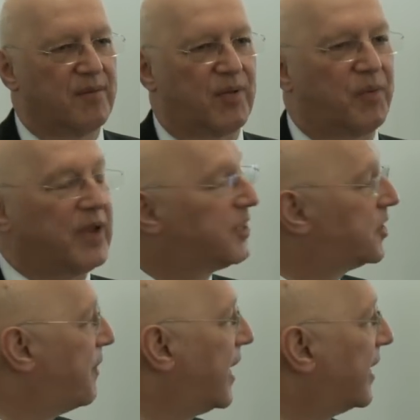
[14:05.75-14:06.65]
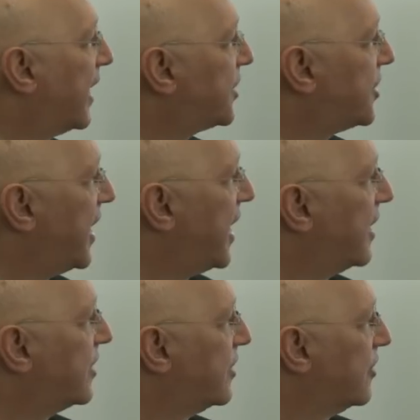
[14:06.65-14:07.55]
but we expect next
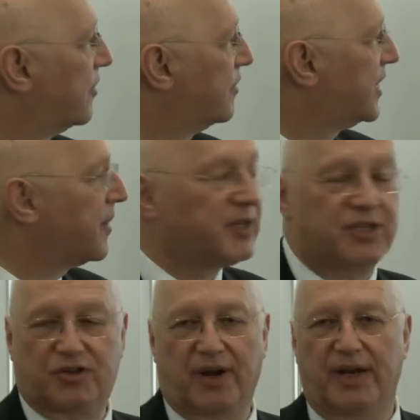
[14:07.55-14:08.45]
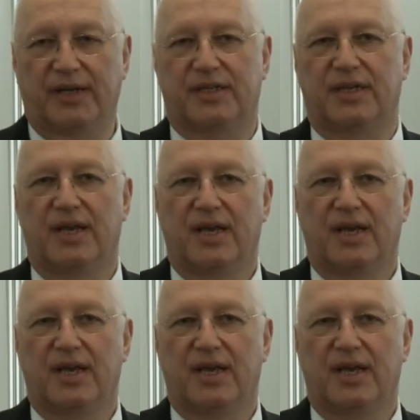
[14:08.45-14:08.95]
year to demonstrate